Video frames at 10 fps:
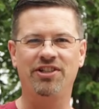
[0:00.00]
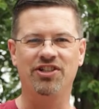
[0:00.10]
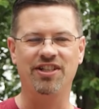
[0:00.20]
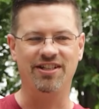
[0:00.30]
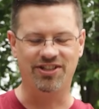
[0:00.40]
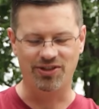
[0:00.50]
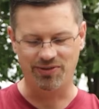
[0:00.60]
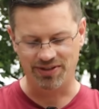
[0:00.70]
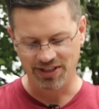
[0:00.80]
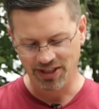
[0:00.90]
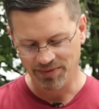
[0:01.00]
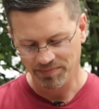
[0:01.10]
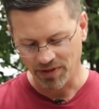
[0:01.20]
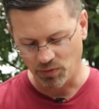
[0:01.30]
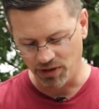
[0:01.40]
inches in, so it
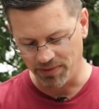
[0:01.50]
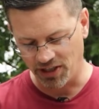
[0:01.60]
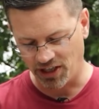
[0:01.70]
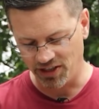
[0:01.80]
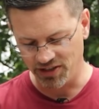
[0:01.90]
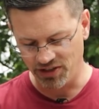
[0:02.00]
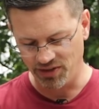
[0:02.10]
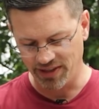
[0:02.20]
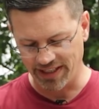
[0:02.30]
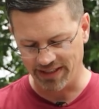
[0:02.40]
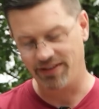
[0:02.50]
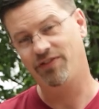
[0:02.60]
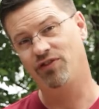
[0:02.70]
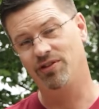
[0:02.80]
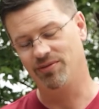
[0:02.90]
would have been hard to do that
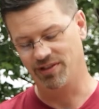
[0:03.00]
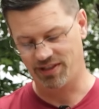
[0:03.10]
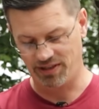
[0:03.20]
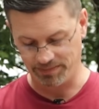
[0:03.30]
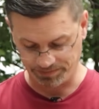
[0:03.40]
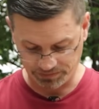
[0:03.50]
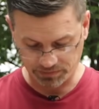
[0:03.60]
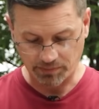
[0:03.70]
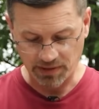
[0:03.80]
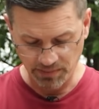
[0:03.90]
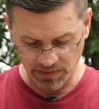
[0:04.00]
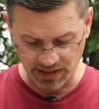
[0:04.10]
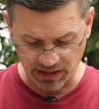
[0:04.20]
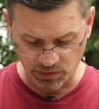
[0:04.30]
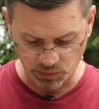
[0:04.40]
for a rookie,
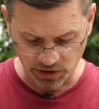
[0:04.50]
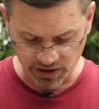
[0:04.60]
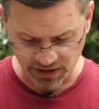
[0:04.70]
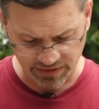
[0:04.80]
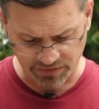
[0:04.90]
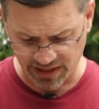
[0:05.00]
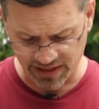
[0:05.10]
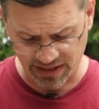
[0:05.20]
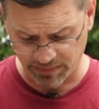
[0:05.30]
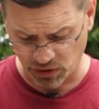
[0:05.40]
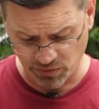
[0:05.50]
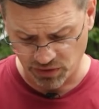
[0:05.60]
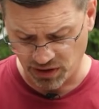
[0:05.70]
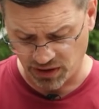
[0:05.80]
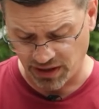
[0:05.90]
but I will work on that for next time. But
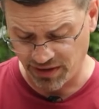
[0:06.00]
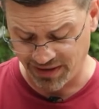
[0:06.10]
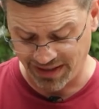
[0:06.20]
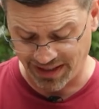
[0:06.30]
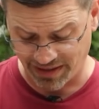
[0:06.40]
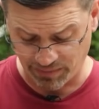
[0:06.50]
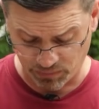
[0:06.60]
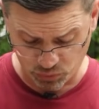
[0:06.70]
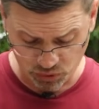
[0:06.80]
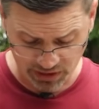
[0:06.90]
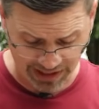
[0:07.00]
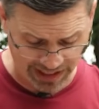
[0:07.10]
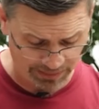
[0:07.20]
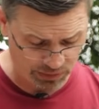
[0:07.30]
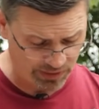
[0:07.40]
overall, other than that, I'm really
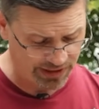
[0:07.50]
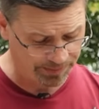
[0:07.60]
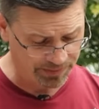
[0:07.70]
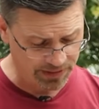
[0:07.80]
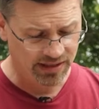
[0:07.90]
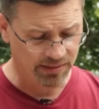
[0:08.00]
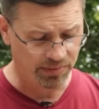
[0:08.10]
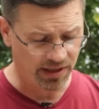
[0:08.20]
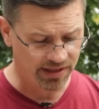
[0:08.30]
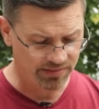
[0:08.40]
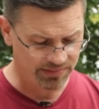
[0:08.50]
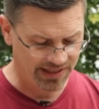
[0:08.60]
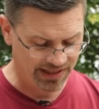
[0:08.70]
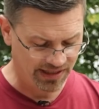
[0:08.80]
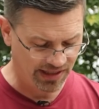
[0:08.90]
happy with it. The bottom
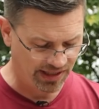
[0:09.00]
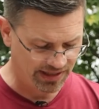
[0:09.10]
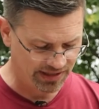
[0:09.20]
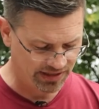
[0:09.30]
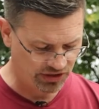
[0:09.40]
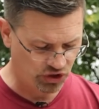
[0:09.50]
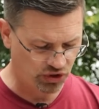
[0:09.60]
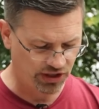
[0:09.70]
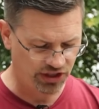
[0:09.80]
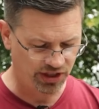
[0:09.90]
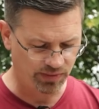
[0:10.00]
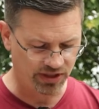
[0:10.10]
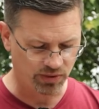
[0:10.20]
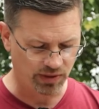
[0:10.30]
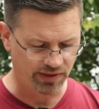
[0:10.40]
is not crunchy
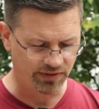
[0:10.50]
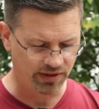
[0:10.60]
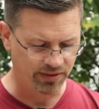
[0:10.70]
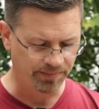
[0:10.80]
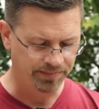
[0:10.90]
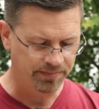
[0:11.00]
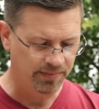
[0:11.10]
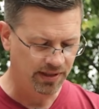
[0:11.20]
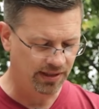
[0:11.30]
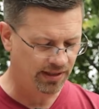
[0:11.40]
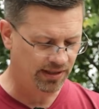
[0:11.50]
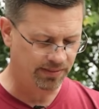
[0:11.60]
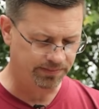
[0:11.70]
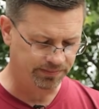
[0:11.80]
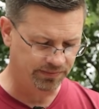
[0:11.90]
whatsoever.
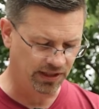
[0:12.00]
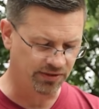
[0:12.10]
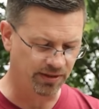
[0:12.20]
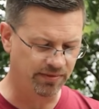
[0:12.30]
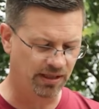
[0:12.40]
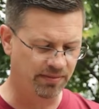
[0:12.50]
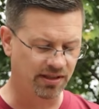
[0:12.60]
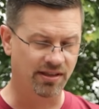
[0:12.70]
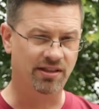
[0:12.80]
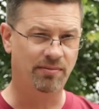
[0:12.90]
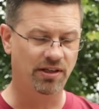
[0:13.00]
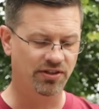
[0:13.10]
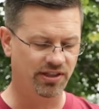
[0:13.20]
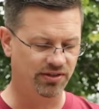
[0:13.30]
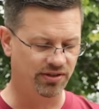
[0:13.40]
You know, sometimes in a Kamado
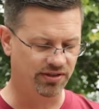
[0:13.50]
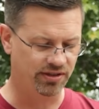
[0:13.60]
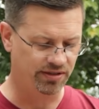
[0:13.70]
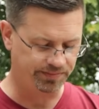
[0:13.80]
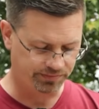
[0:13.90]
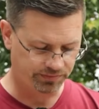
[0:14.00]
style cooker,